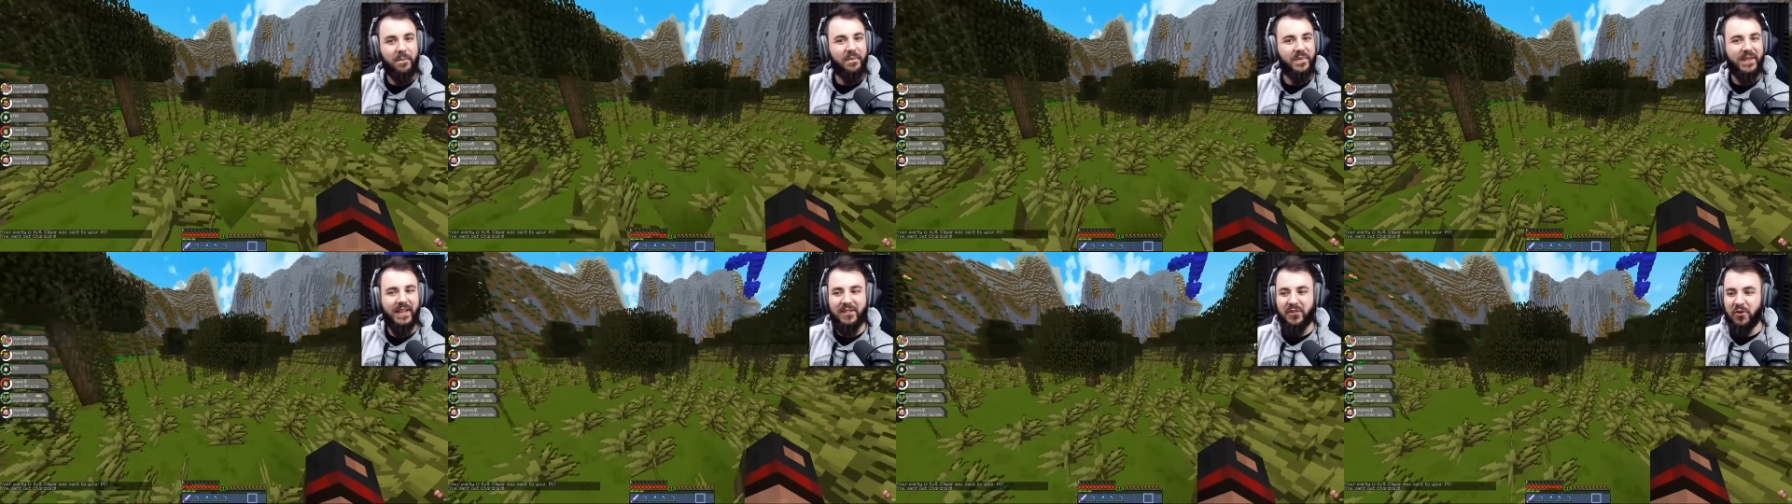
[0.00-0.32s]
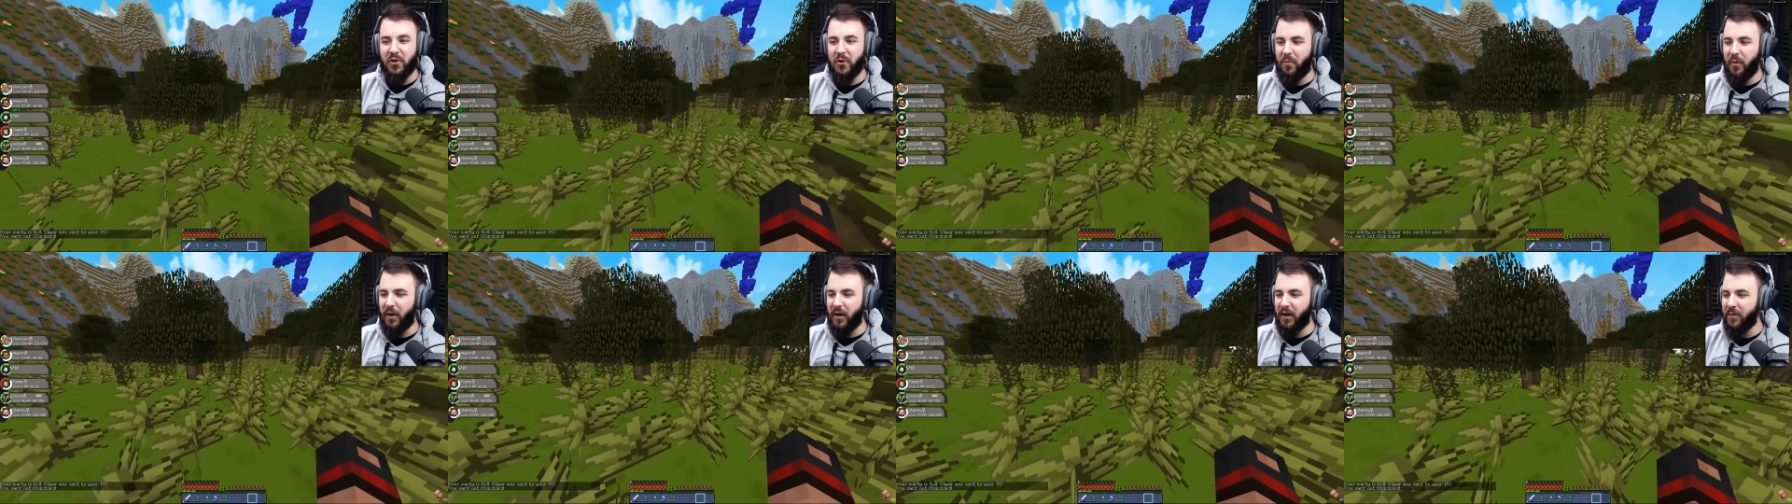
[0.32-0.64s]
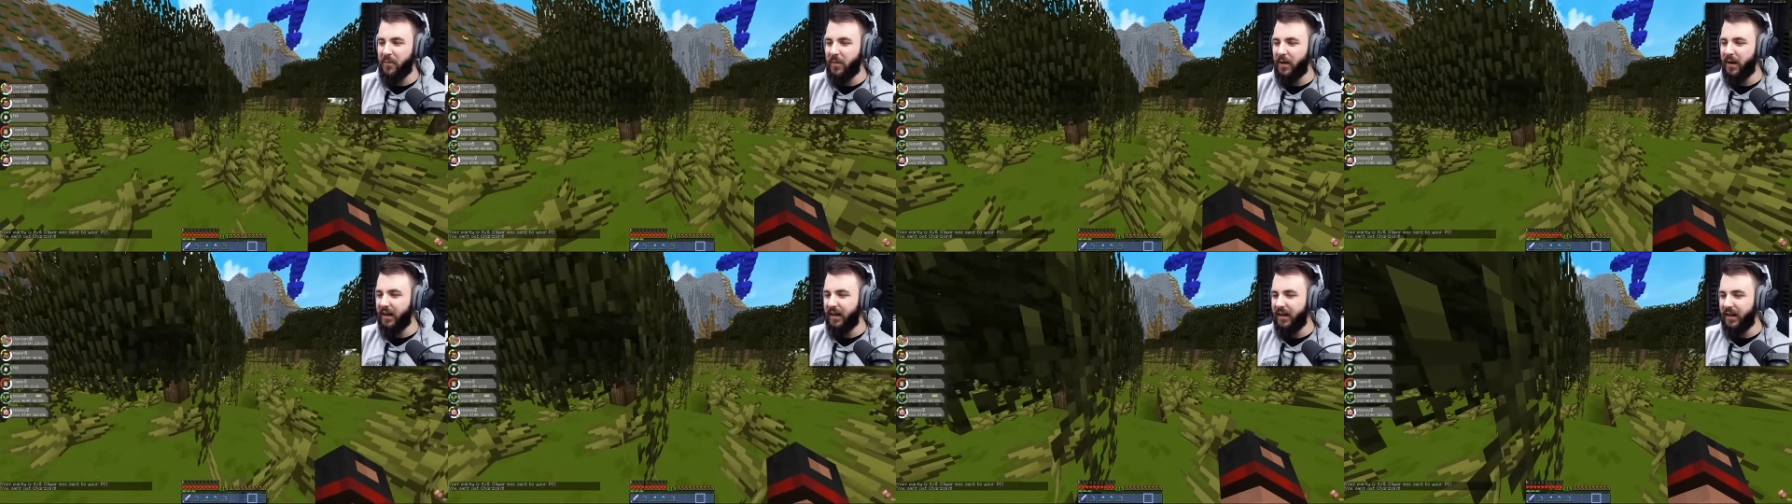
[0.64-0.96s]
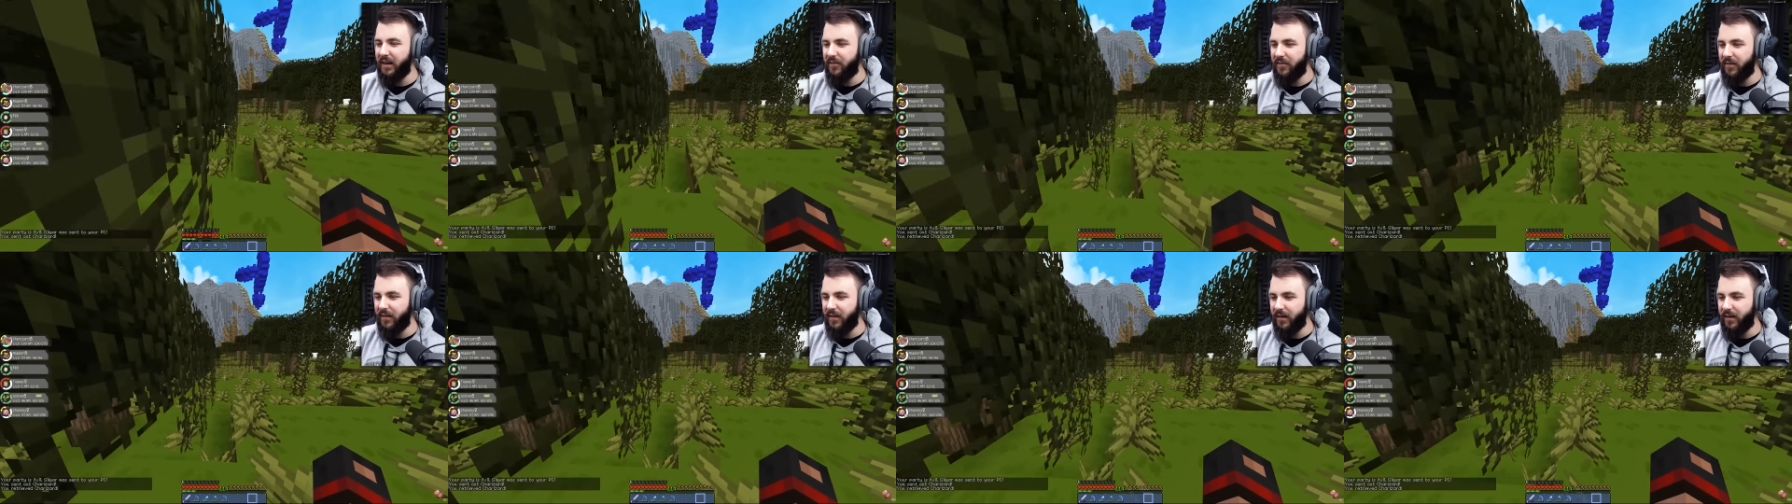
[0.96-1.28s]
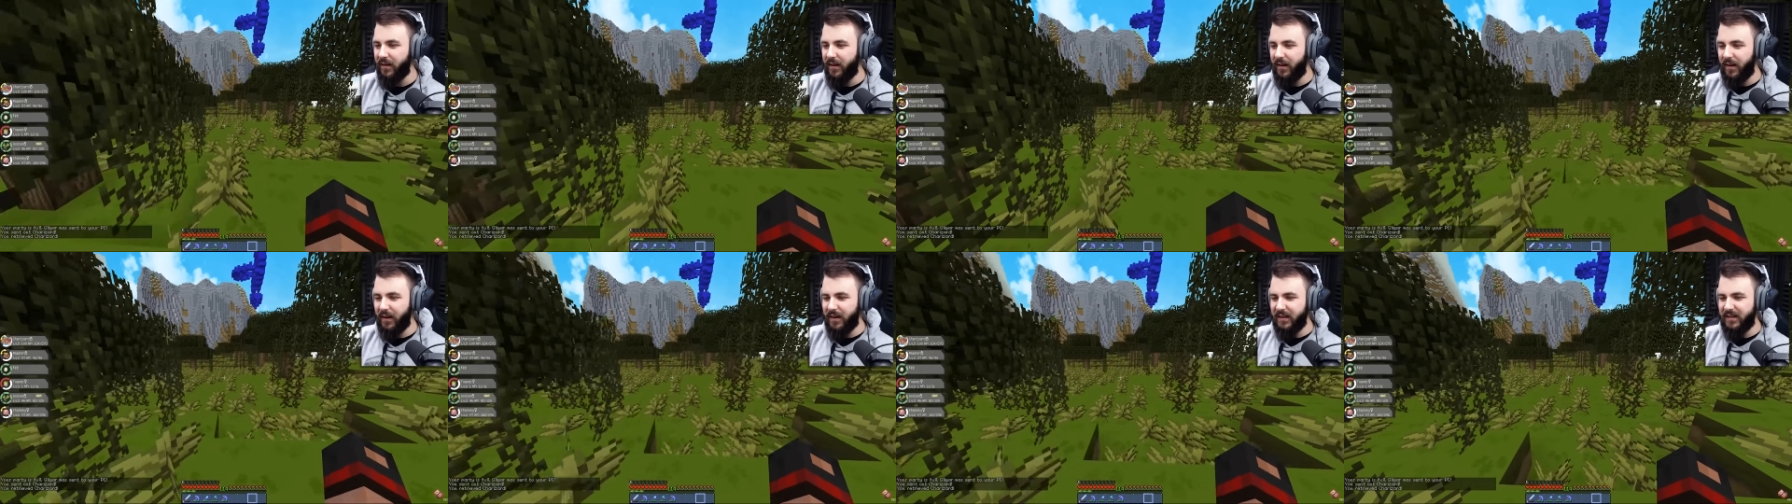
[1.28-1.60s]
that's two Pokemon I didn't even
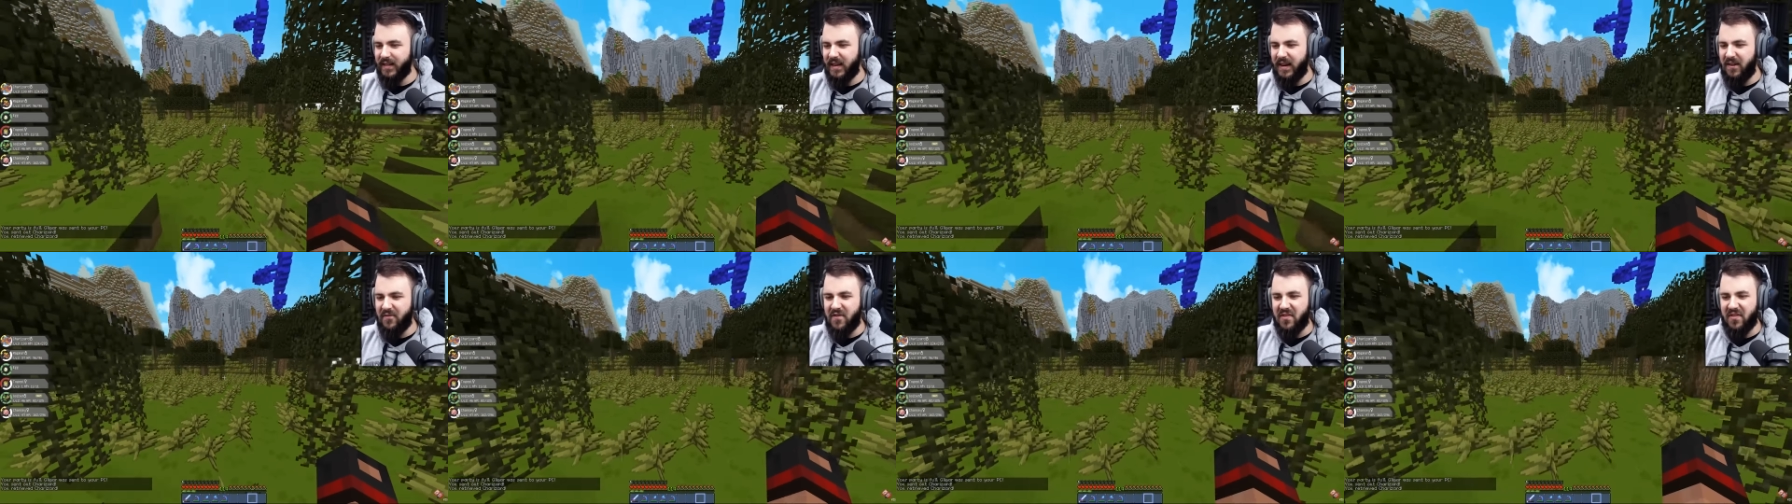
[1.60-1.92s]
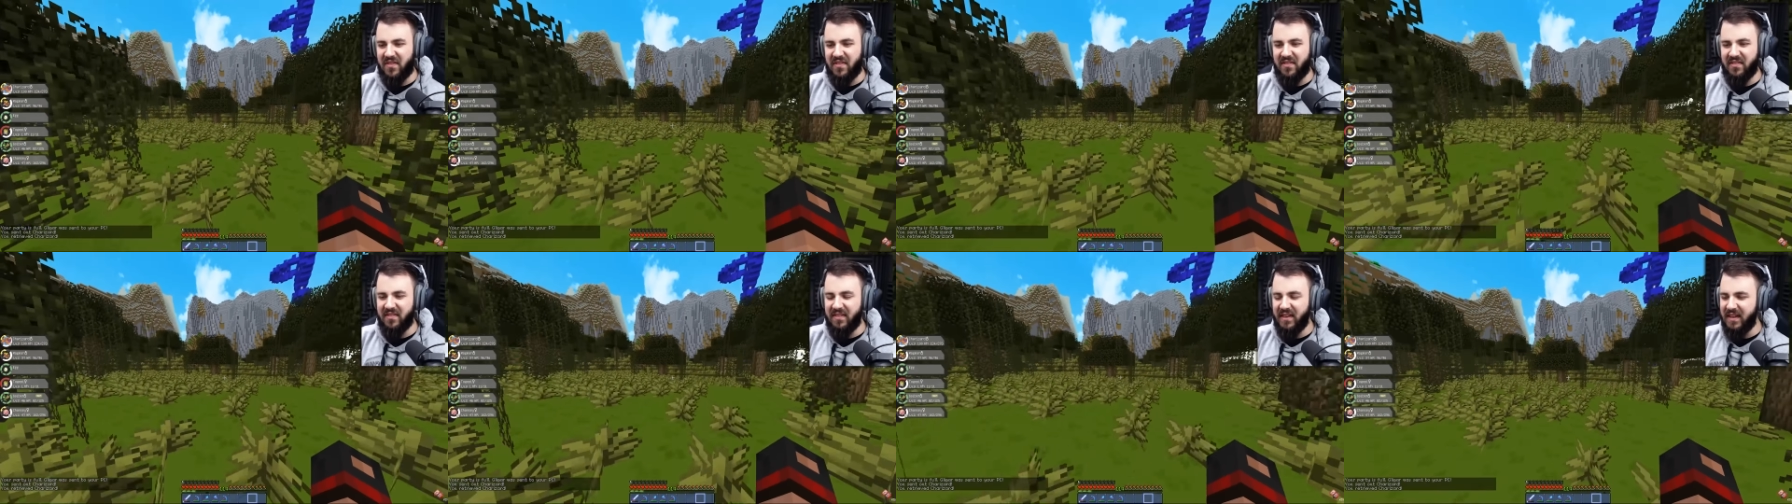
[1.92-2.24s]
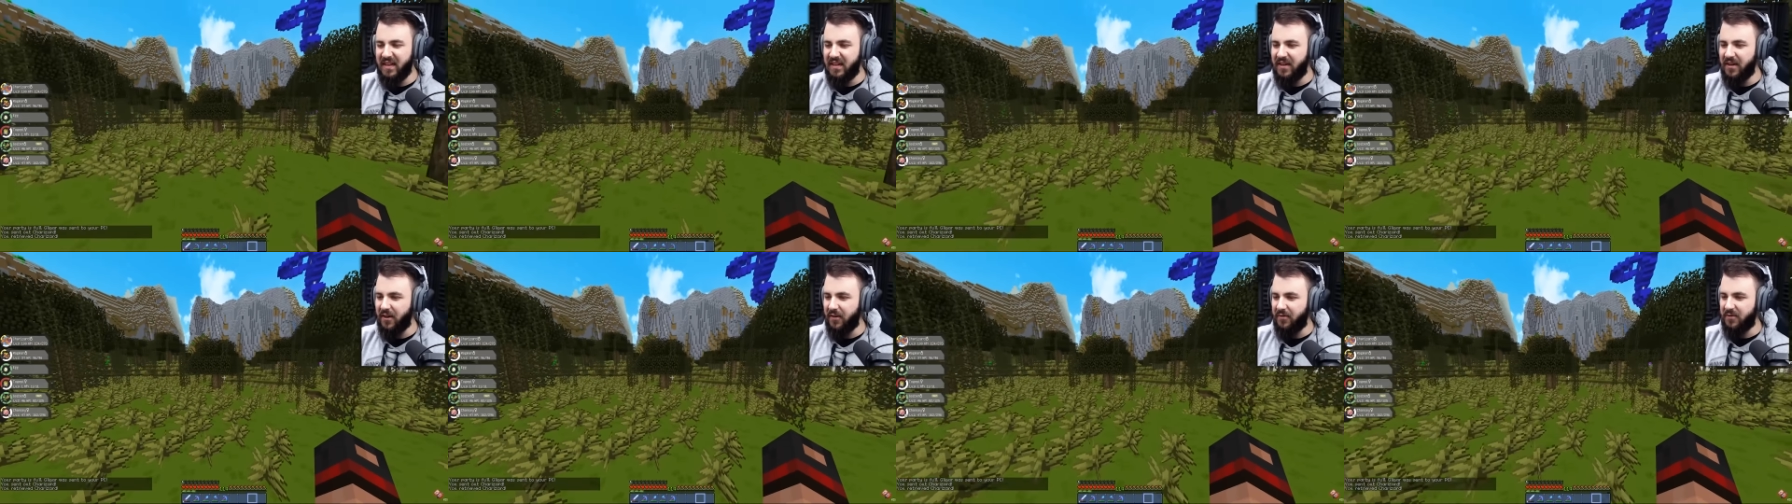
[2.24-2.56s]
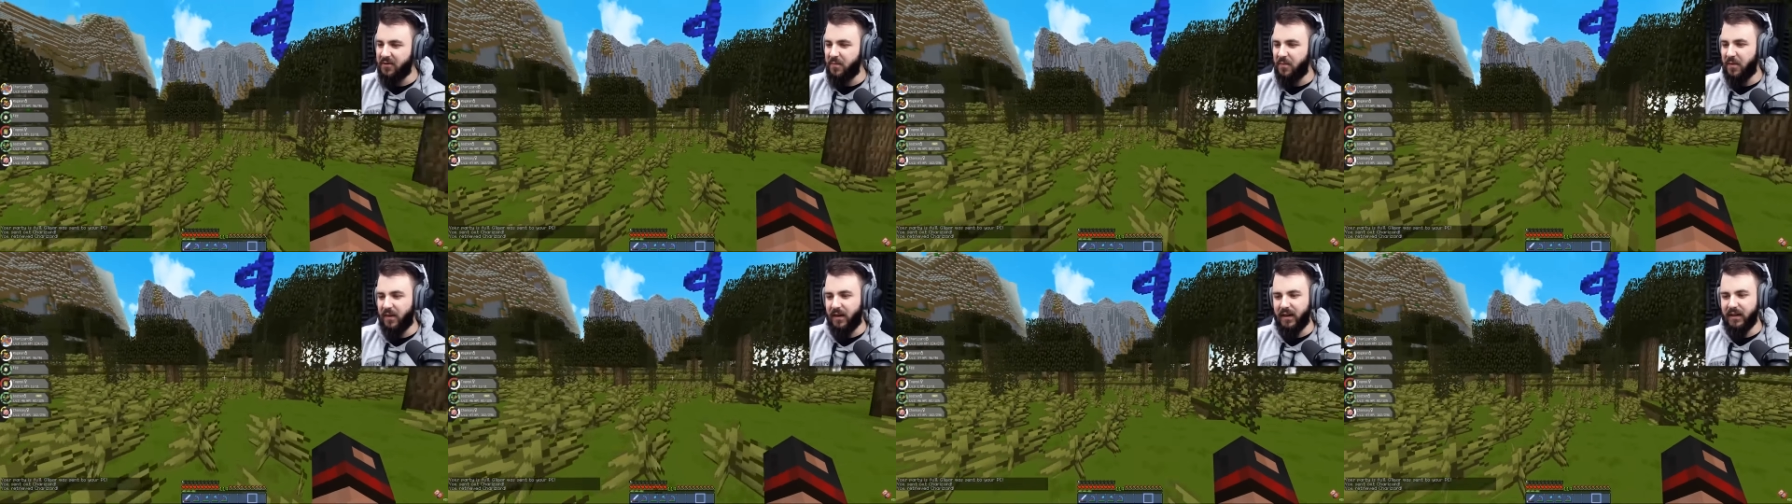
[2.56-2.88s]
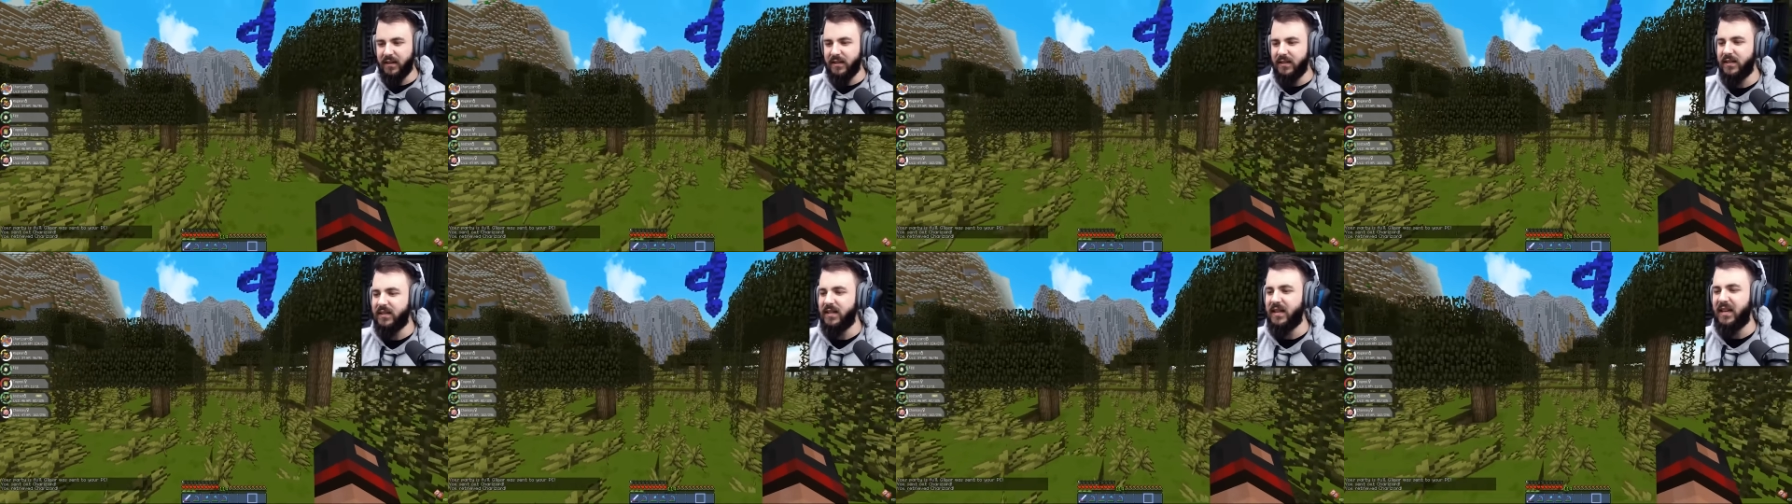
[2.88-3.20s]
didn't even think of, to be
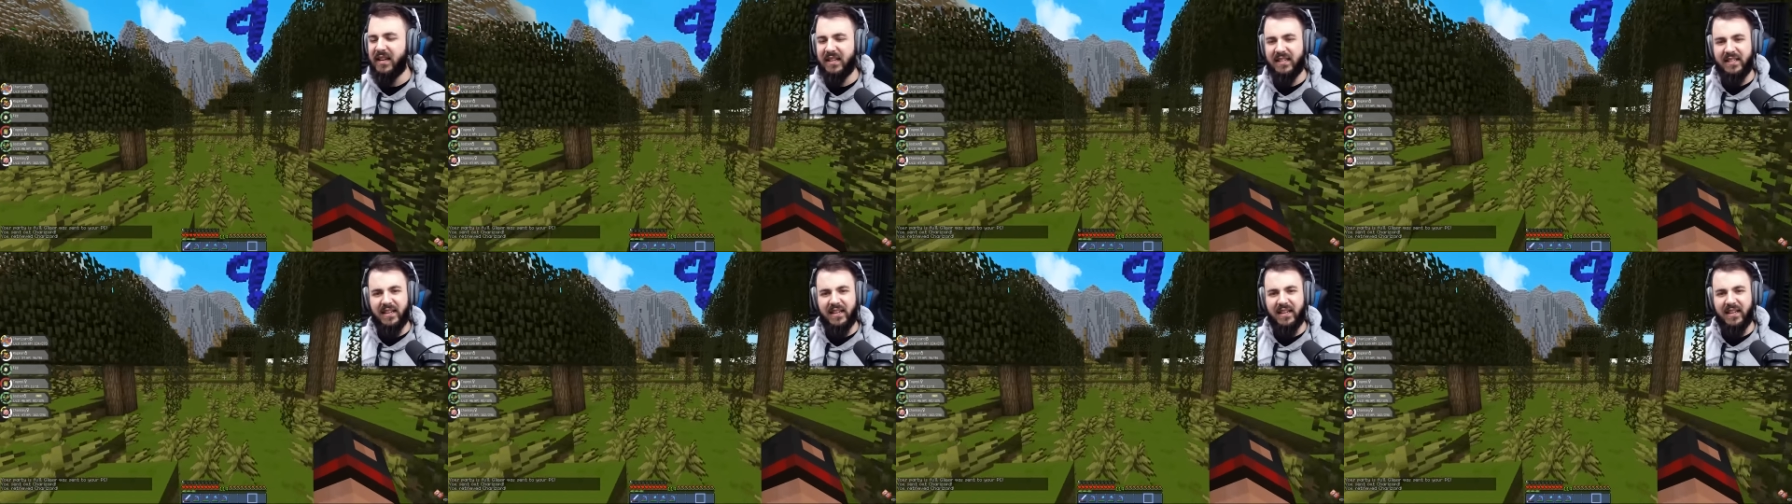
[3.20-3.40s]
honest.